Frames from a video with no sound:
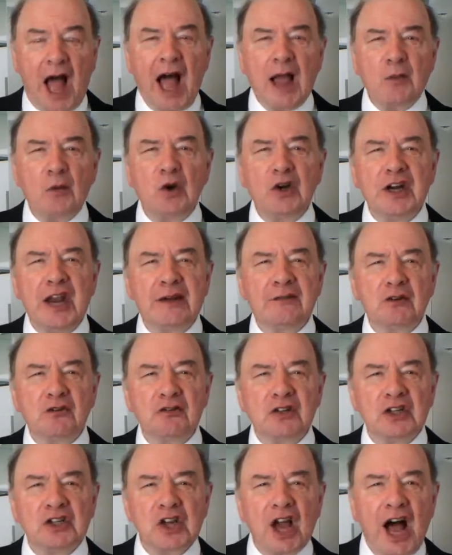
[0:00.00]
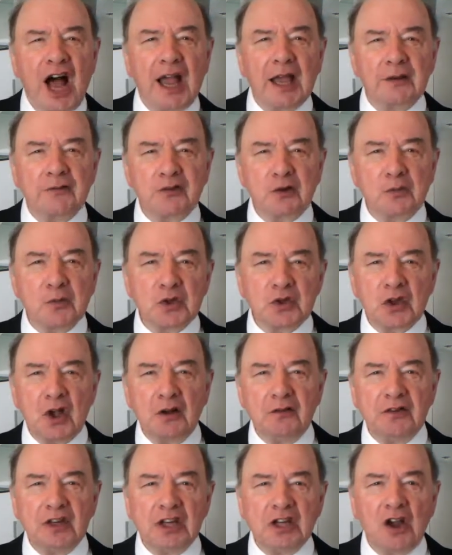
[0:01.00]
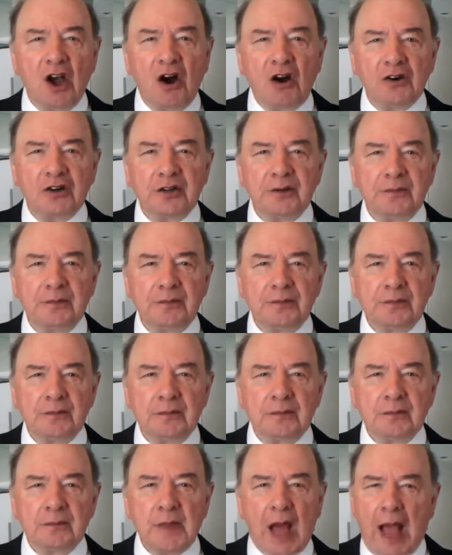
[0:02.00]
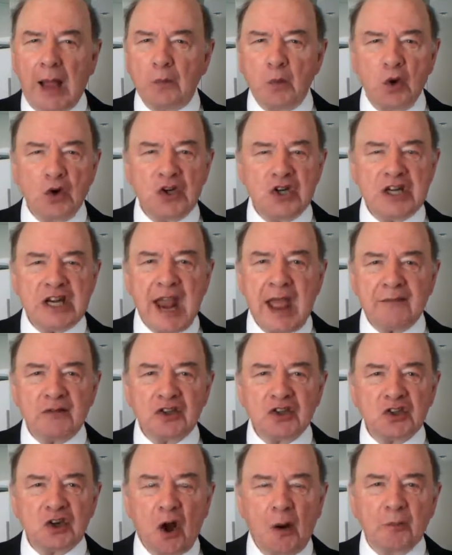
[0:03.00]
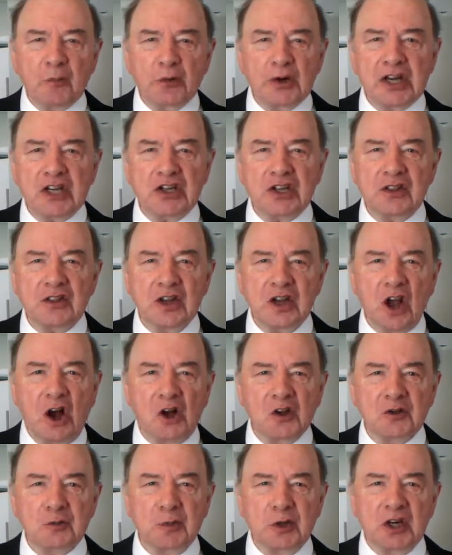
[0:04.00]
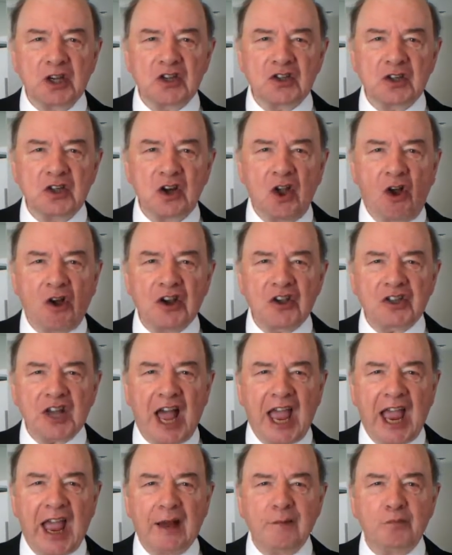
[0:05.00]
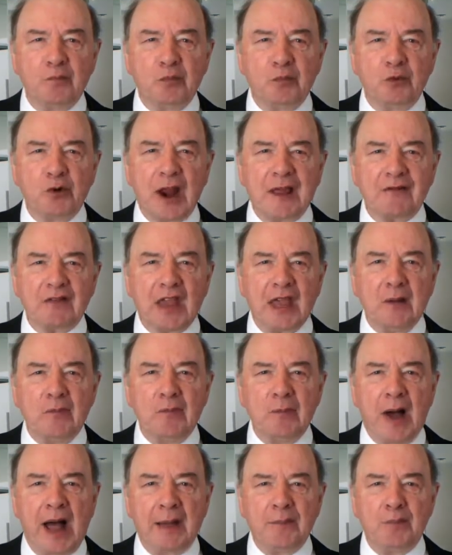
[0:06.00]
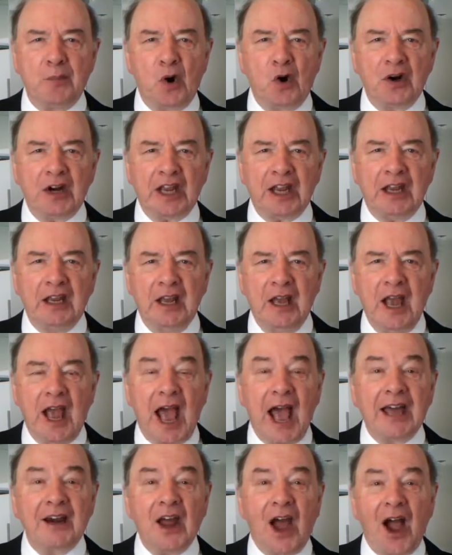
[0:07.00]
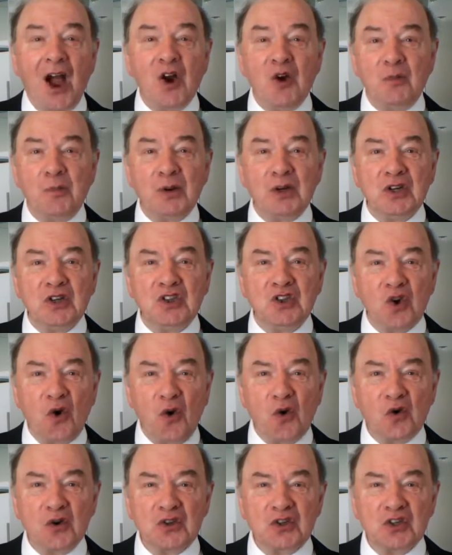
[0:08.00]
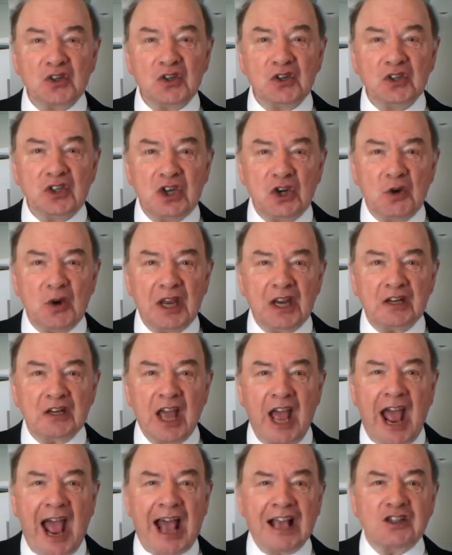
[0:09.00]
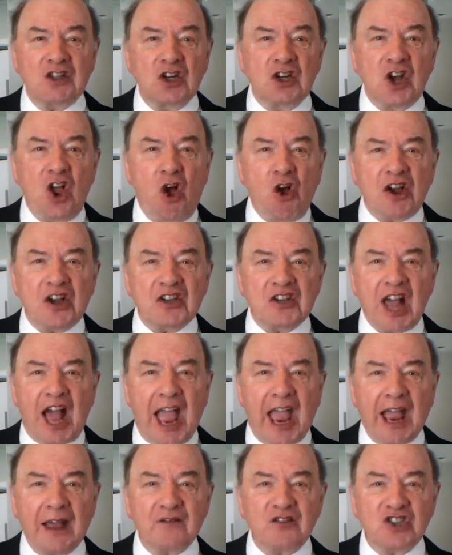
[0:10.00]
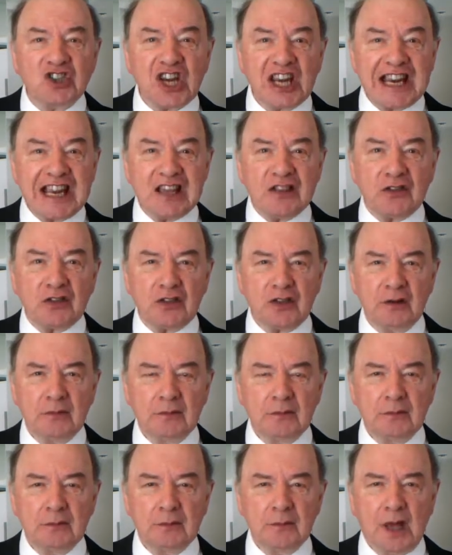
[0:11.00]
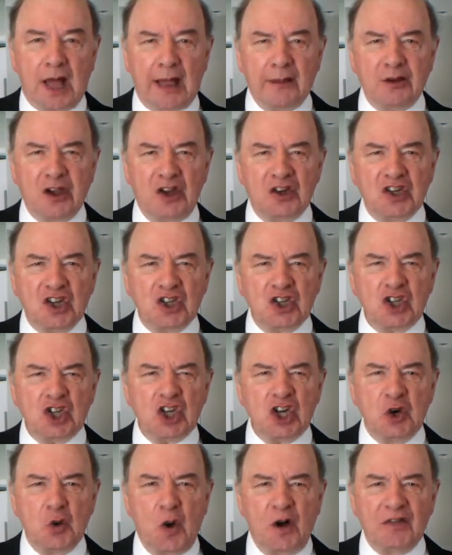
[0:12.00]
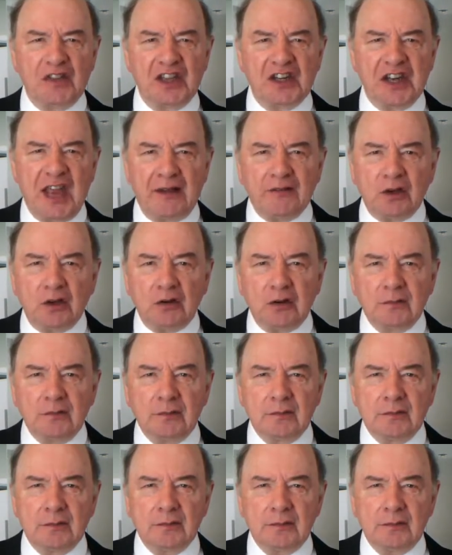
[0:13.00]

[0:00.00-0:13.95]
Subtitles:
I will never retire from serving God. I will never stop preaching the gospel as long as I have breath in my body and open doors to do it. As long as I have teeth, I'm going to chew on the devil.